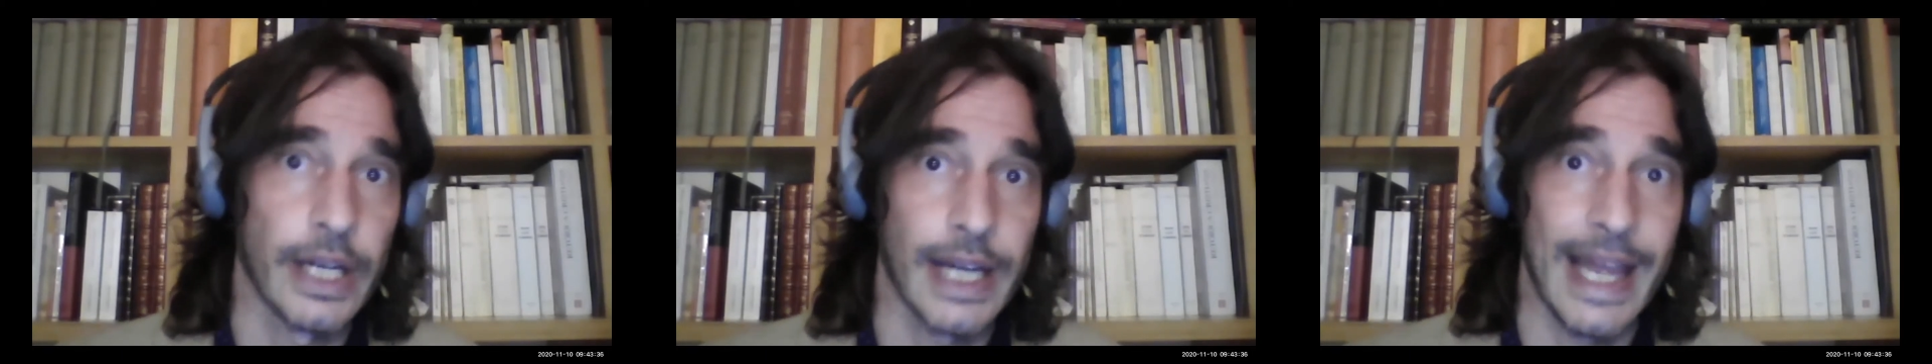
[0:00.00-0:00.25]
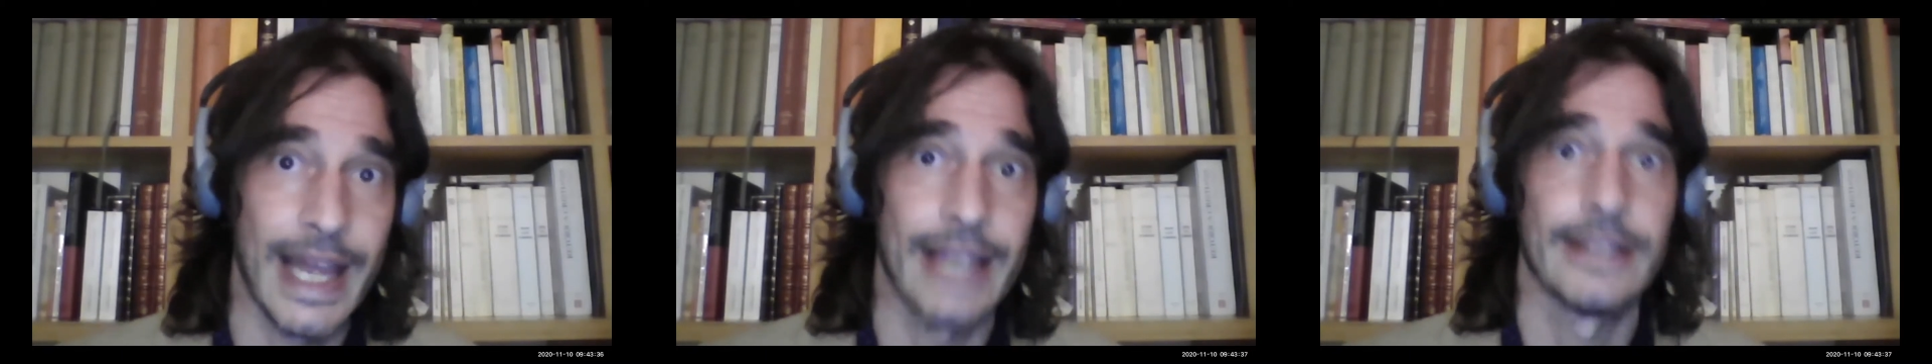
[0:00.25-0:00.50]

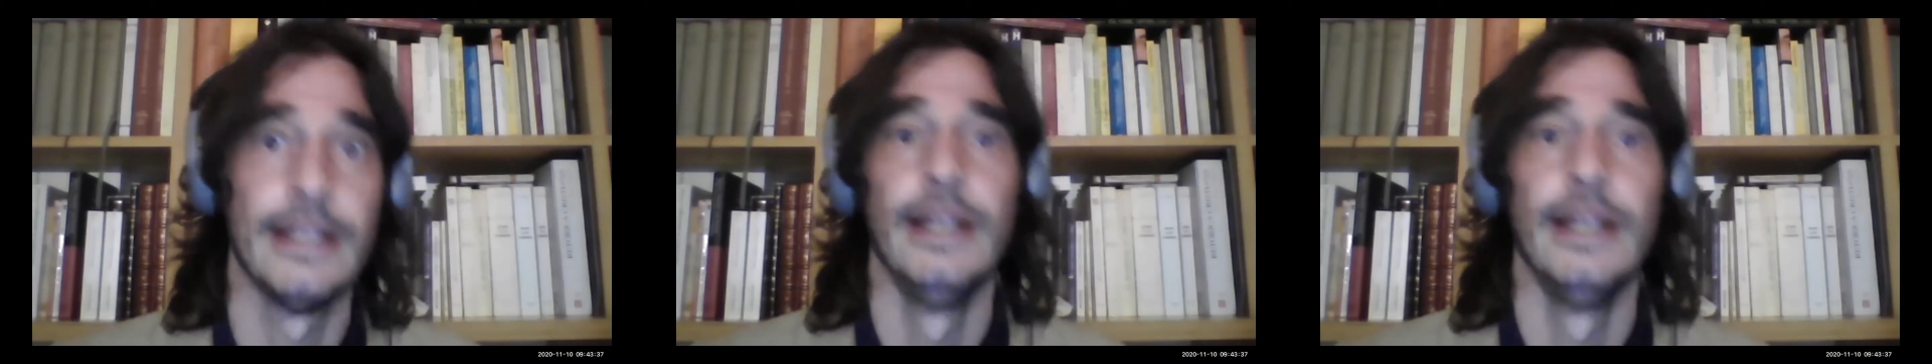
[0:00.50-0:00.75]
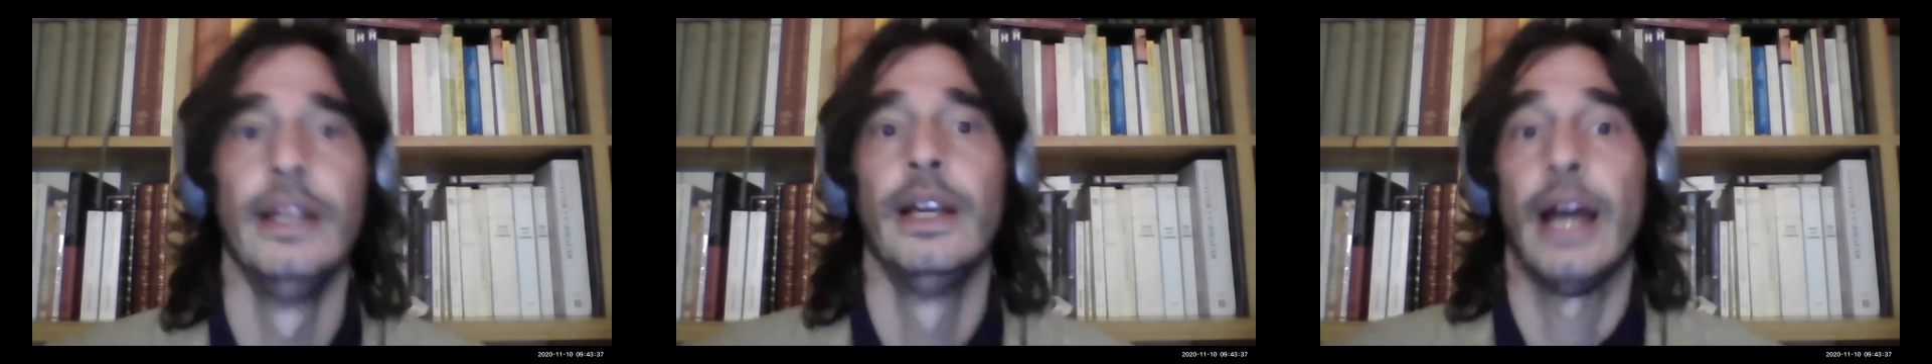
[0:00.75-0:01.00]
class
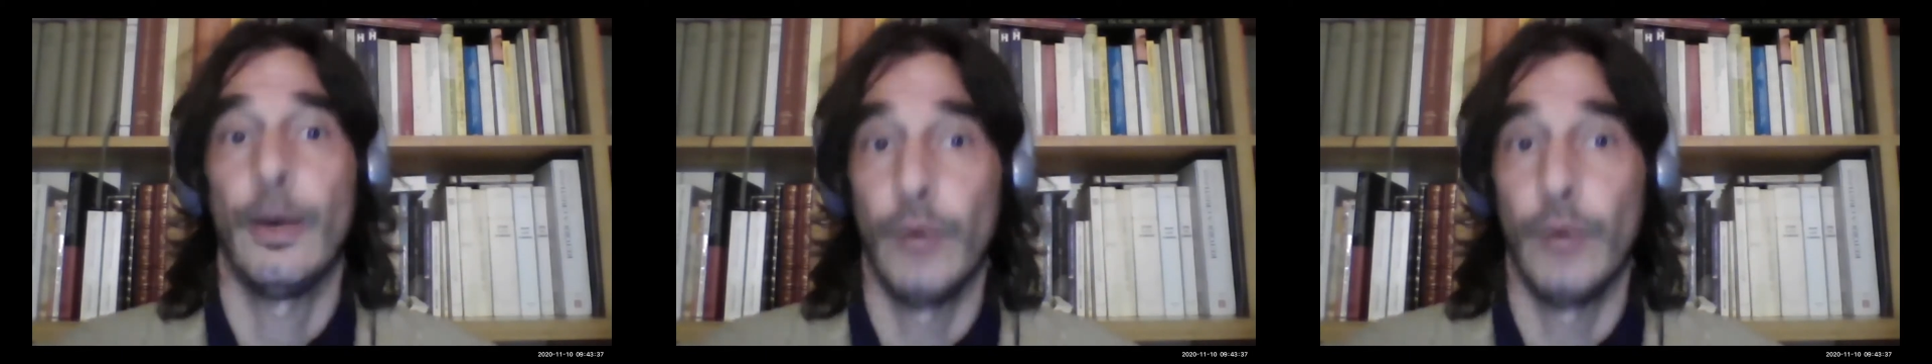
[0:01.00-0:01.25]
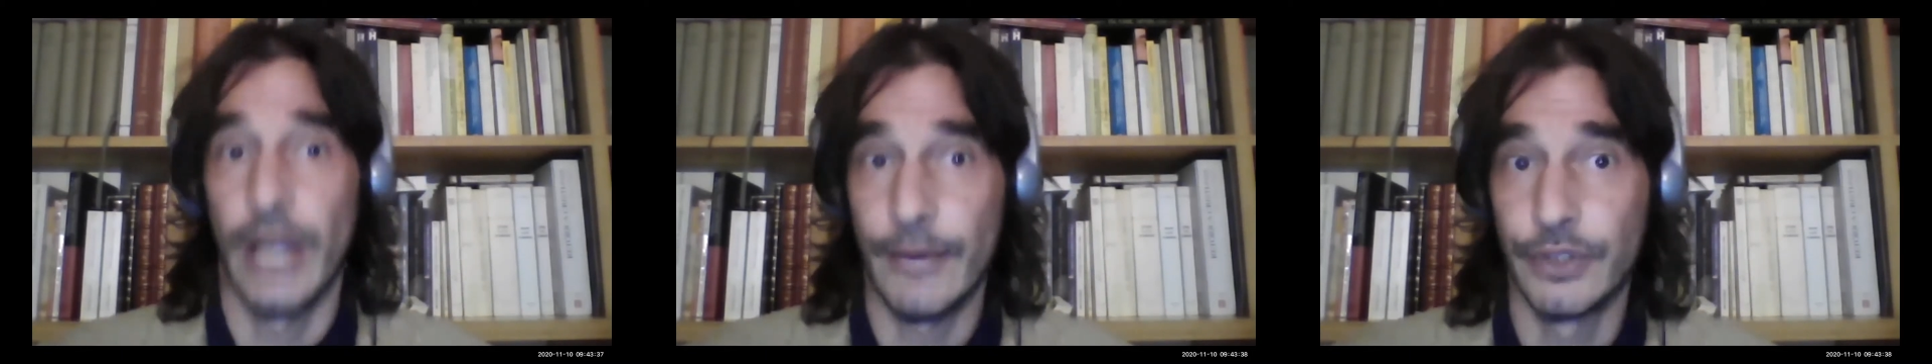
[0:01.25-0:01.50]
will
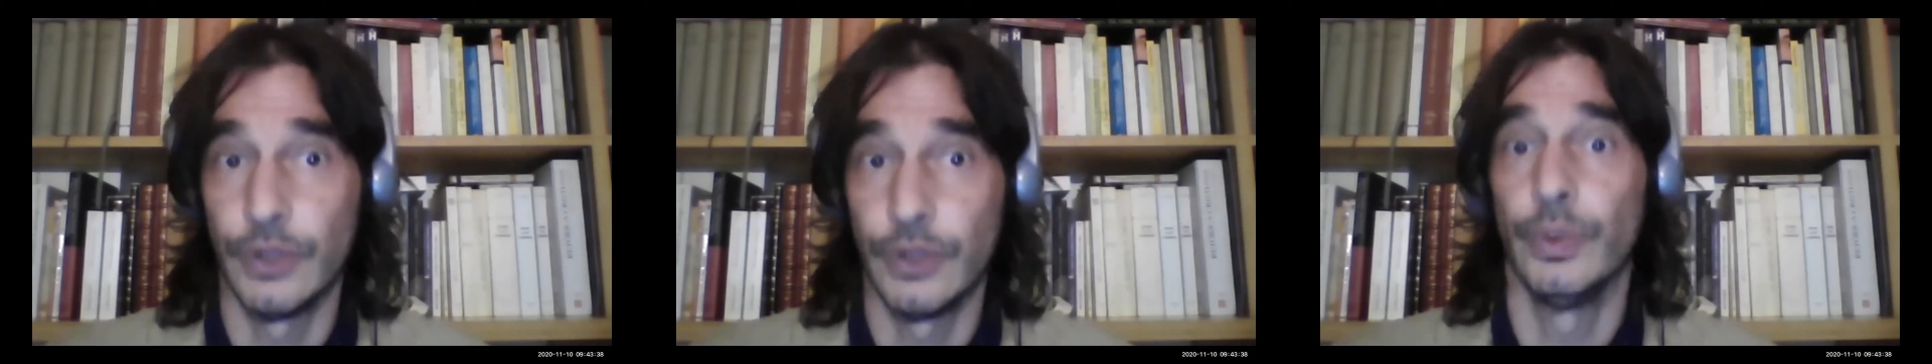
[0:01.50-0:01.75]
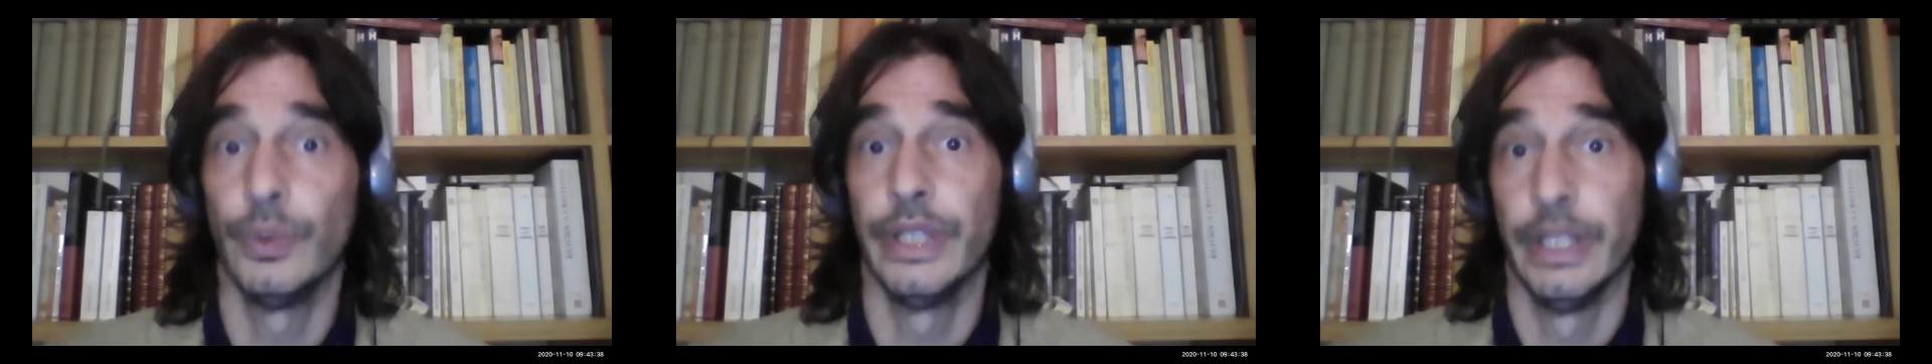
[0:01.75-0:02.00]
have to do
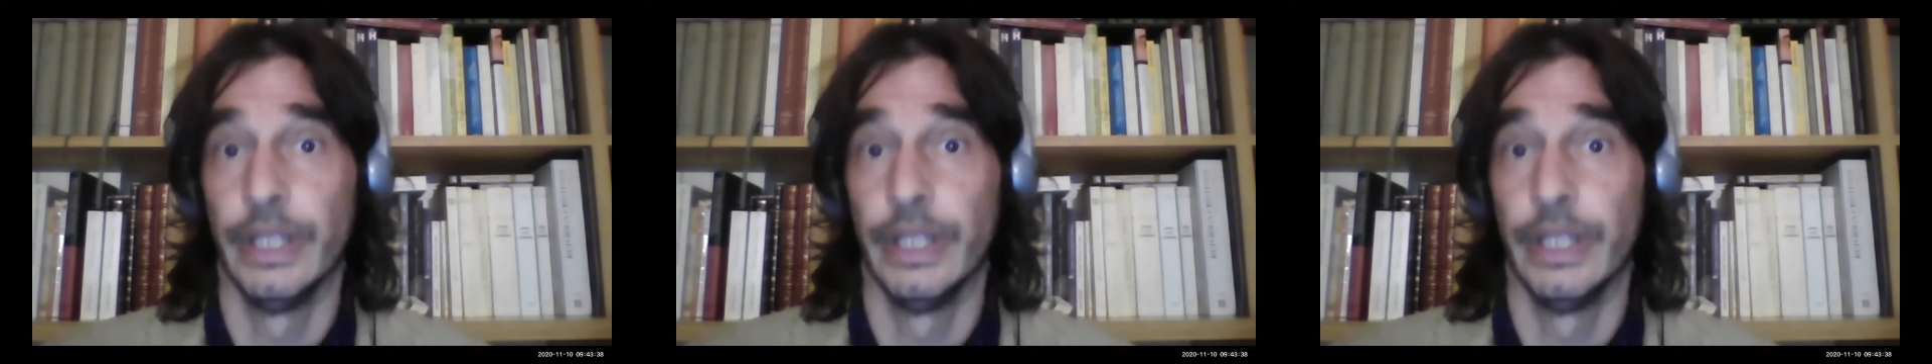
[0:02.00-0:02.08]
with